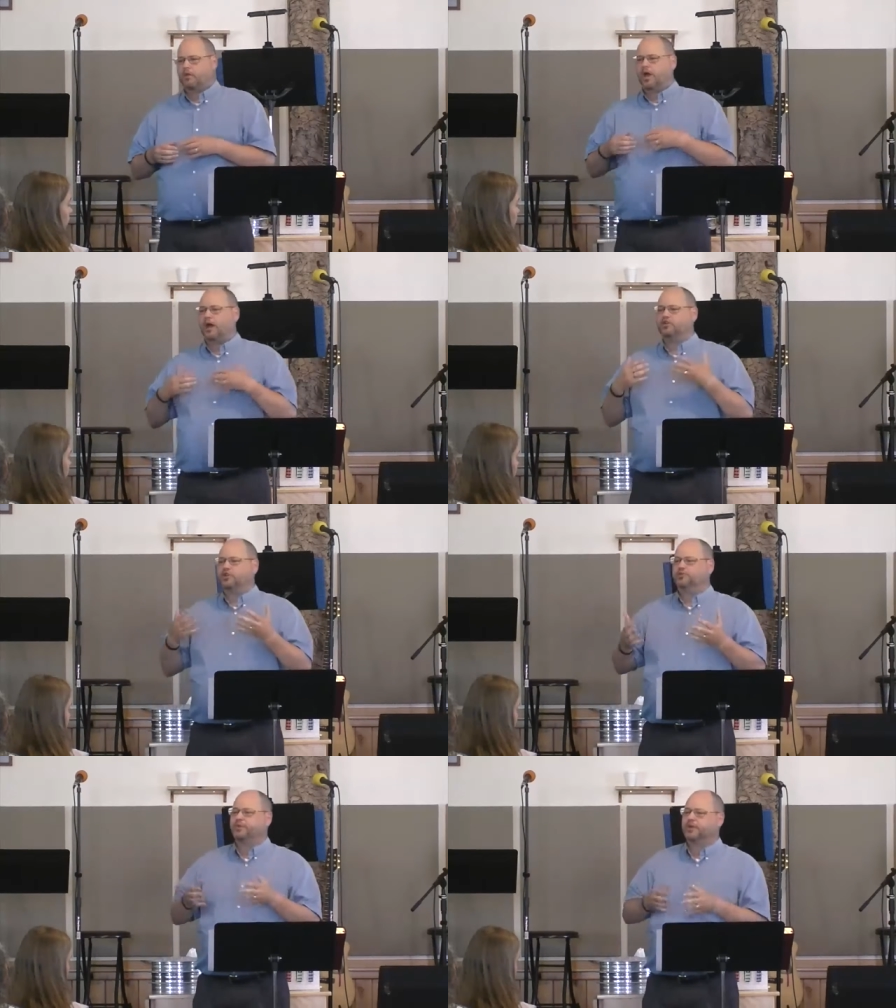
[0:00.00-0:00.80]
Not
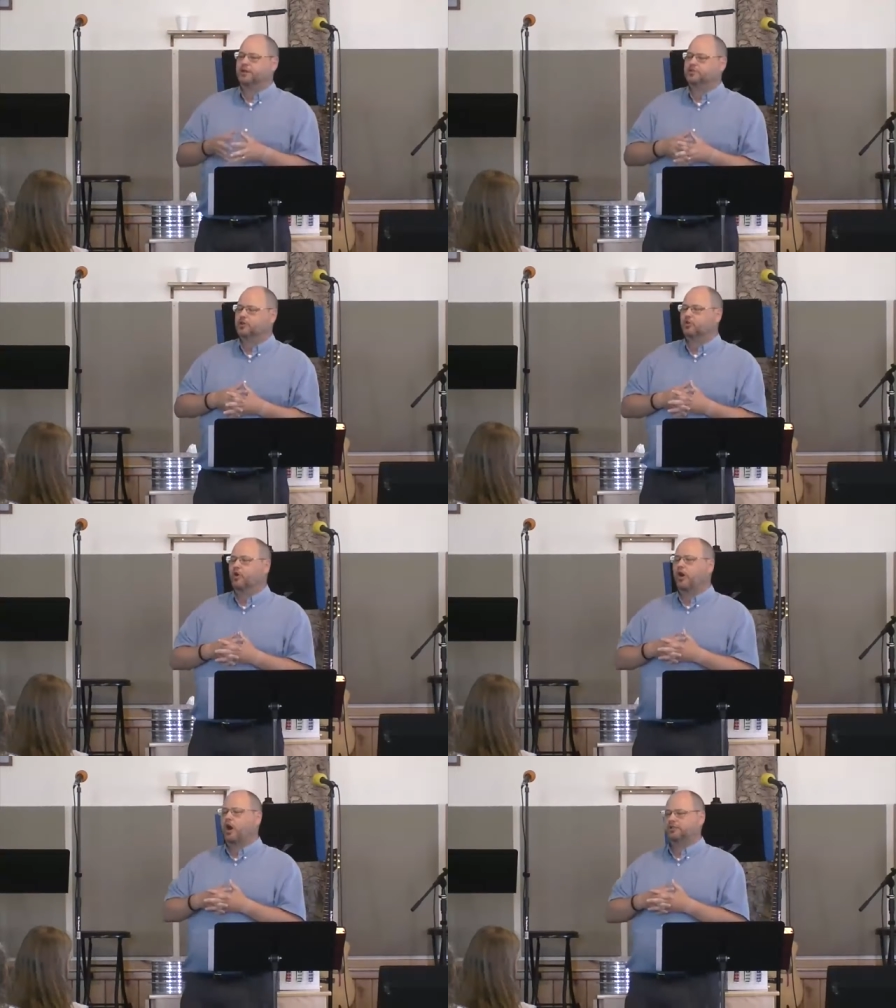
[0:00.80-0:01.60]
just because of the
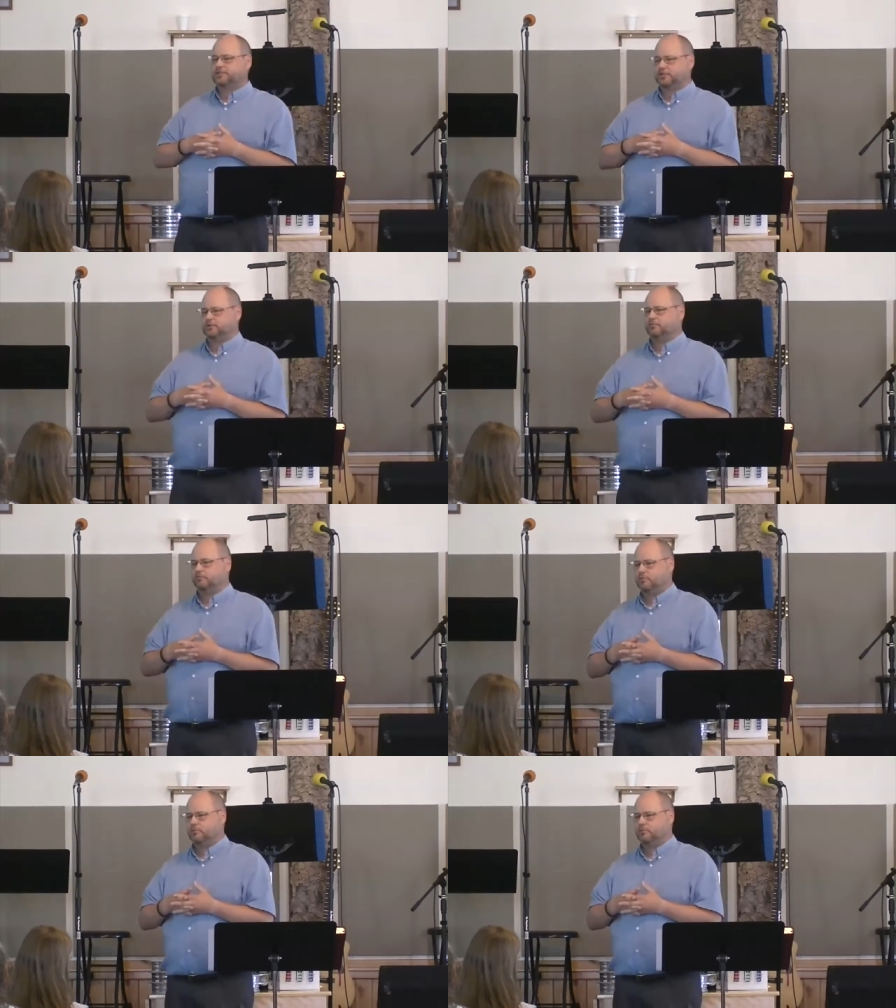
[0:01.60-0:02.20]
cross,